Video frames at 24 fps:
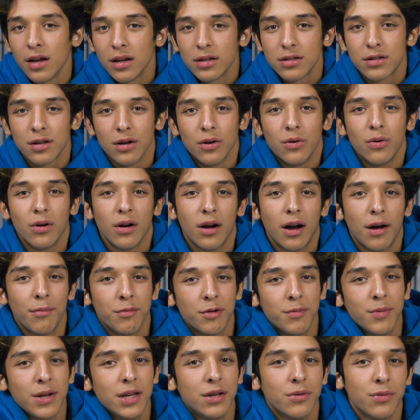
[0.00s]
So I'm
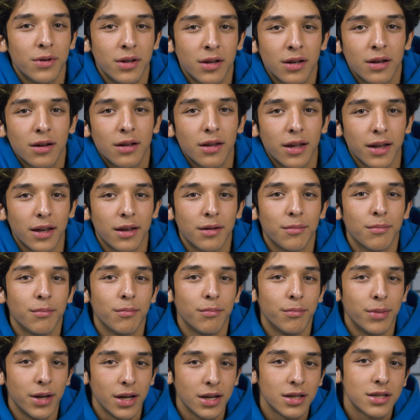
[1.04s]
gonna be doing like
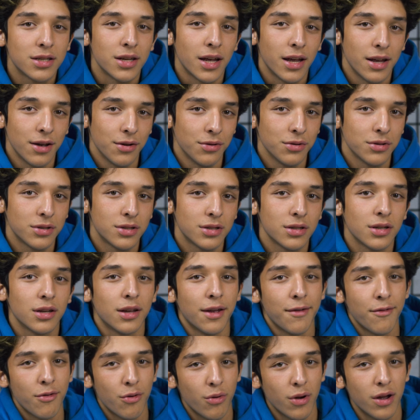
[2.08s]
big sales,
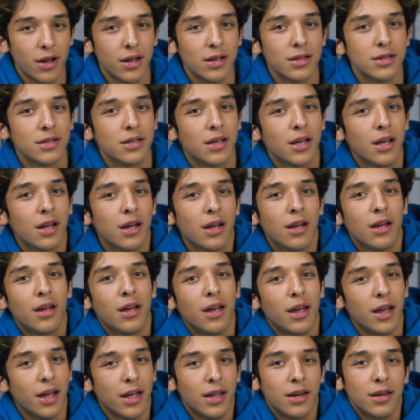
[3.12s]
giveaways,
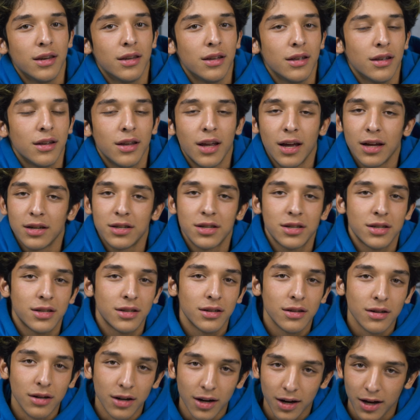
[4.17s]
and yeah, just
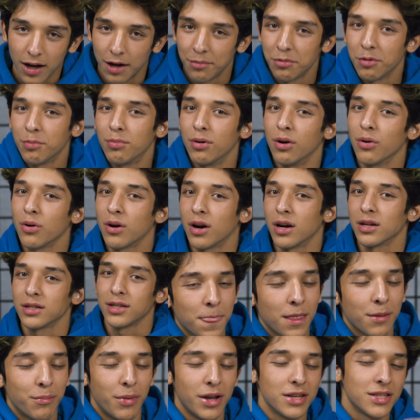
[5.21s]
hooking up the bro cards.
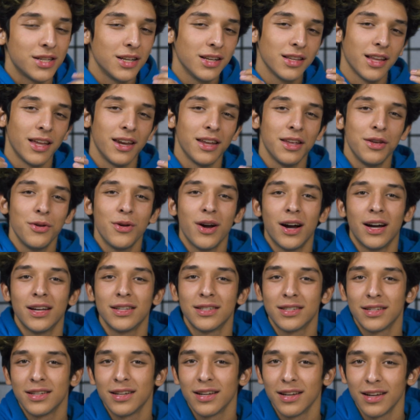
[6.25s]
Basically letting you
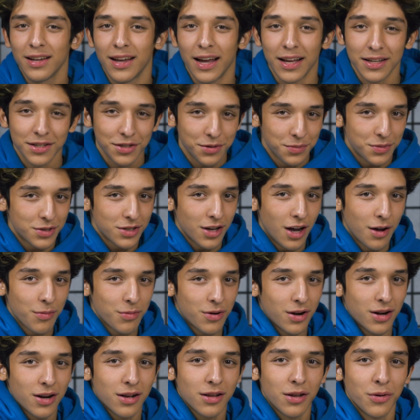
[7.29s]
guys get some Stop
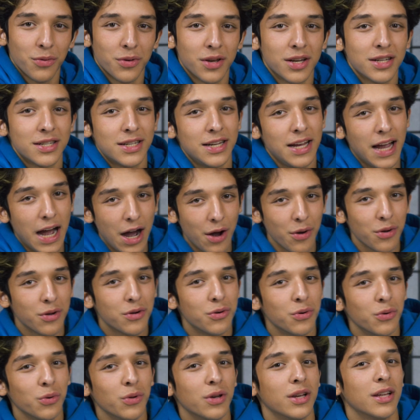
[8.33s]
cart clothing to see how
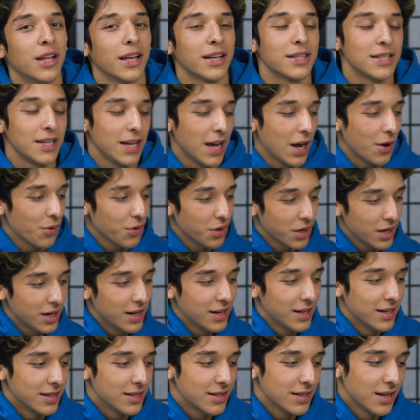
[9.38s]
cool it is, like see how good
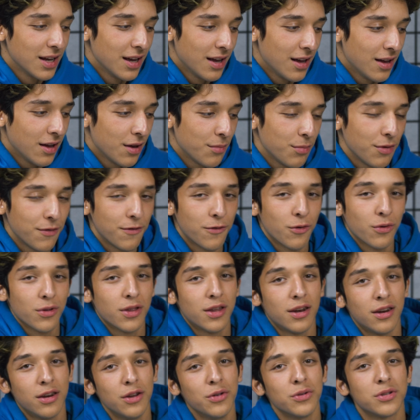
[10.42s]
it is before
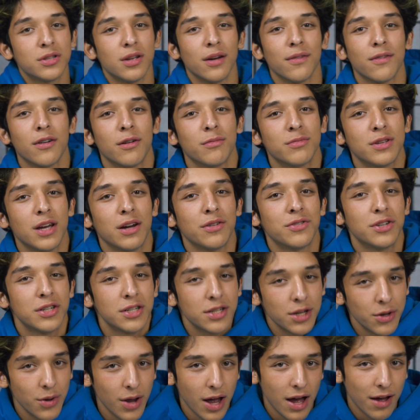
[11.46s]
the new stuff comes out, just
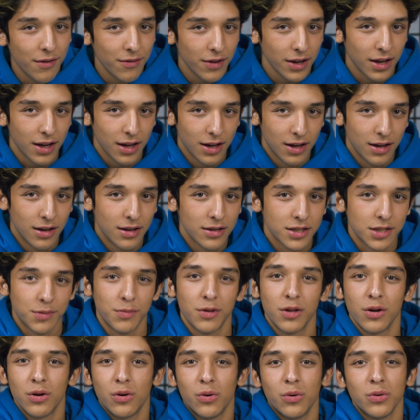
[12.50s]
so you have like some
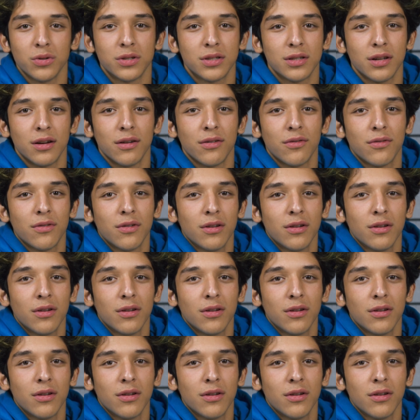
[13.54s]
of the old stuff.